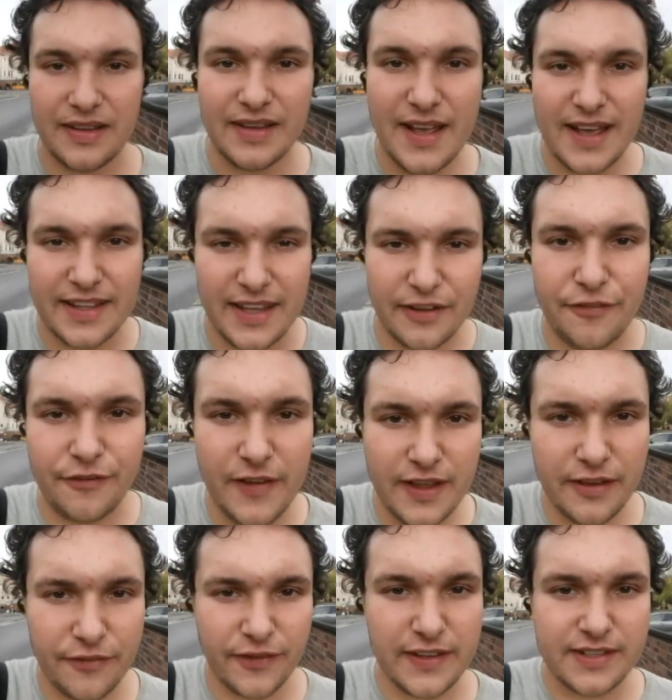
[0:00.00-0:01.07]
Yeah, and I
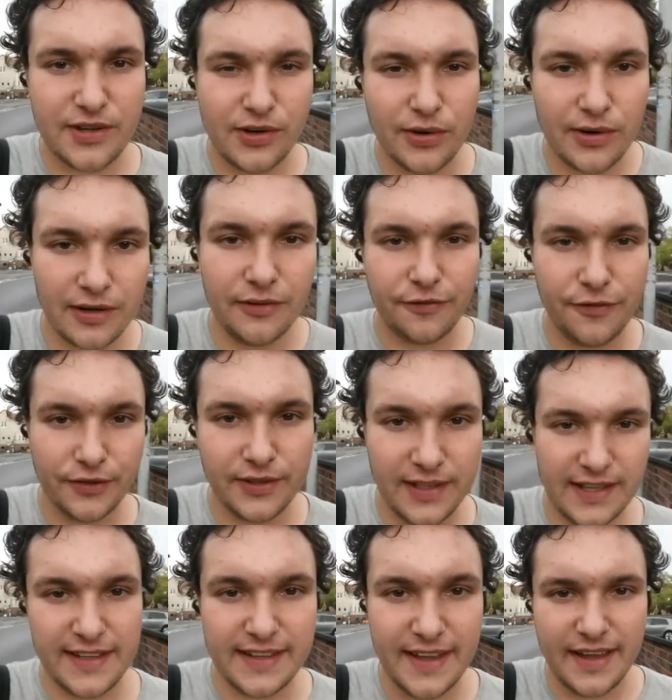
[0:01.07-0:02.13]
think that Carl von
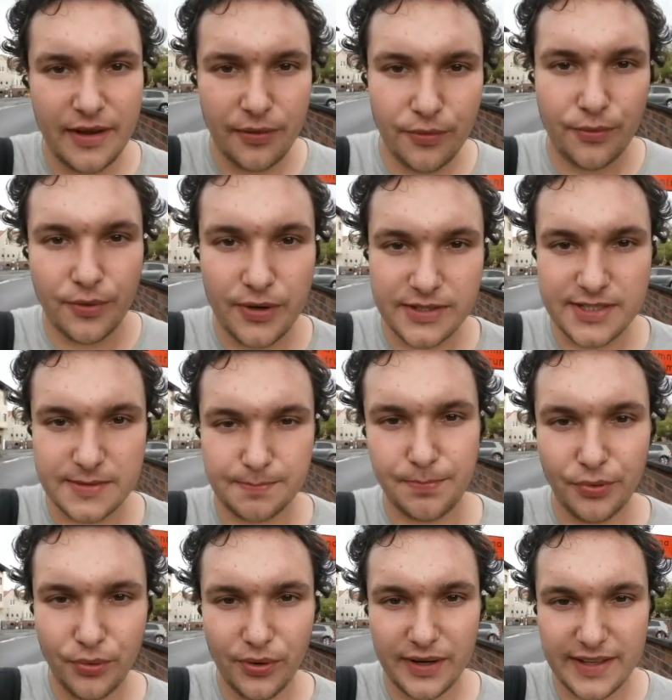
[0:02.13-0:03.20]
Linné was
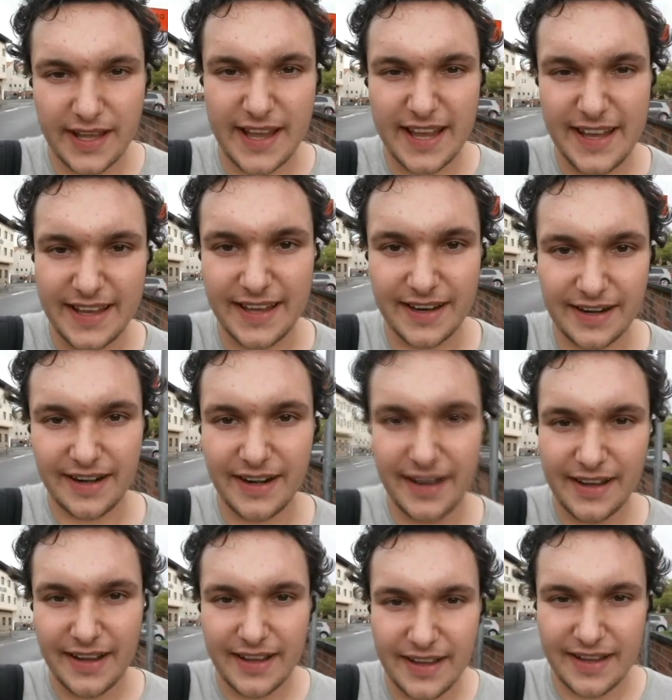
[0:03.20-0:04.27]
born here.
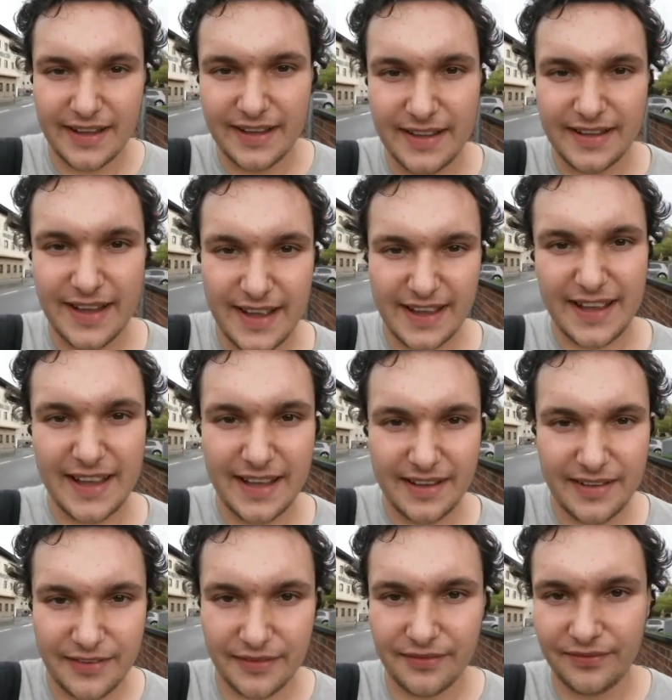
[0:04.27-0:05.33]
Yeah,
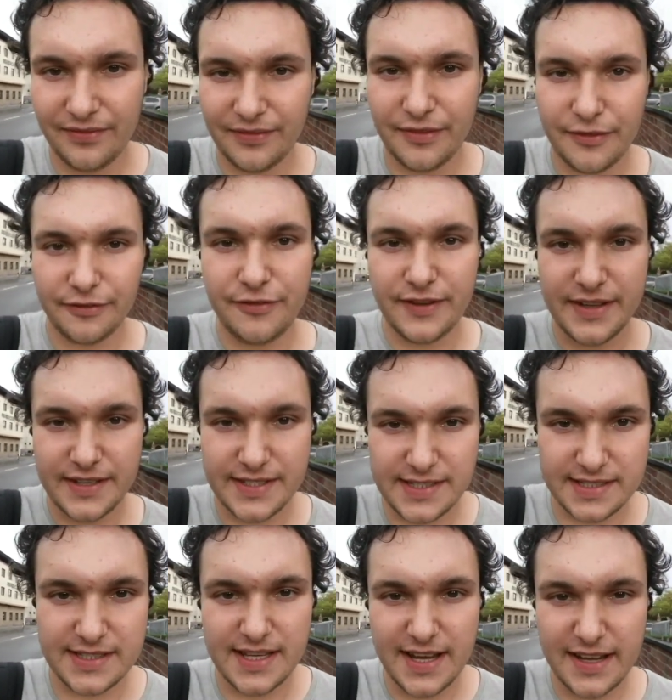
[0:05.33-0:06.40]
the
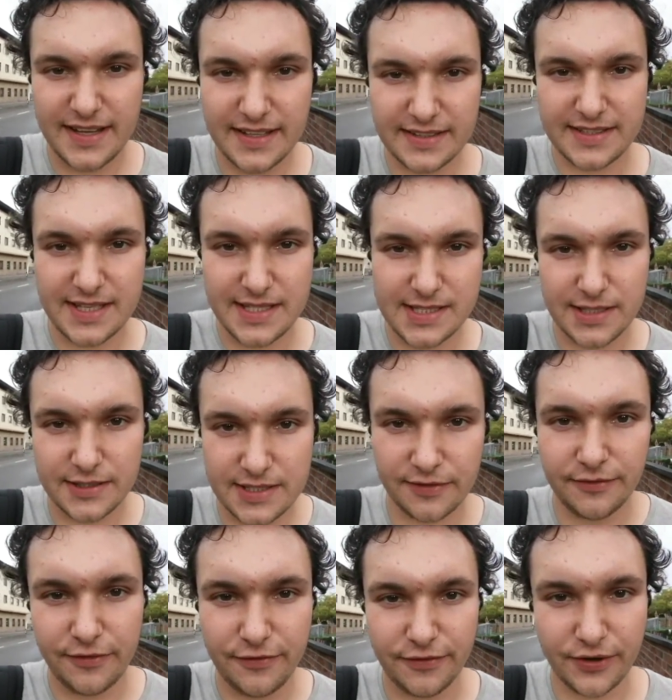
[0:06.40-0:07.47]
scientists
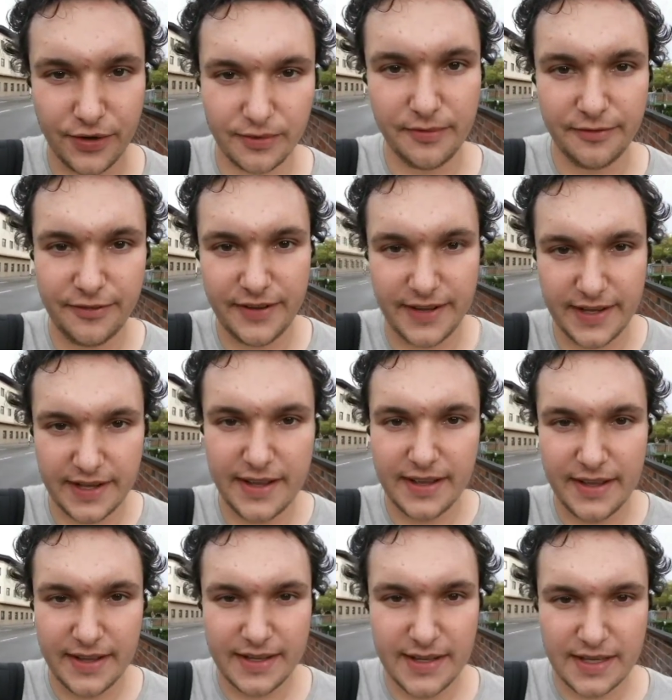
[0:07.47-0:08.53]
from the
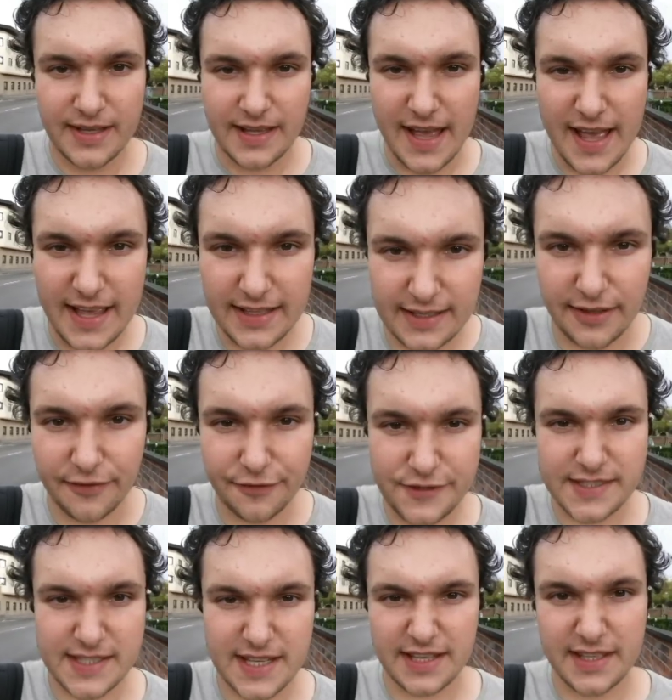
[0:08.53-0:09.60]
18th
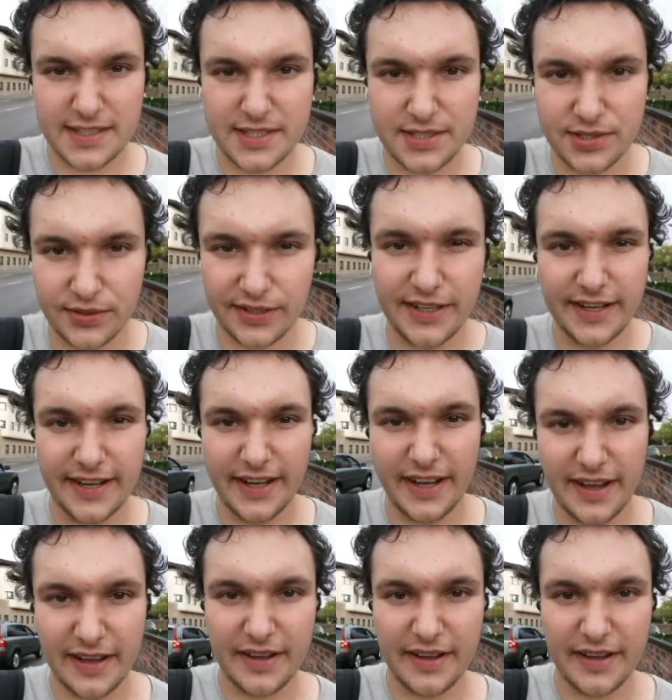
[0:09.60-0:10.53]
century.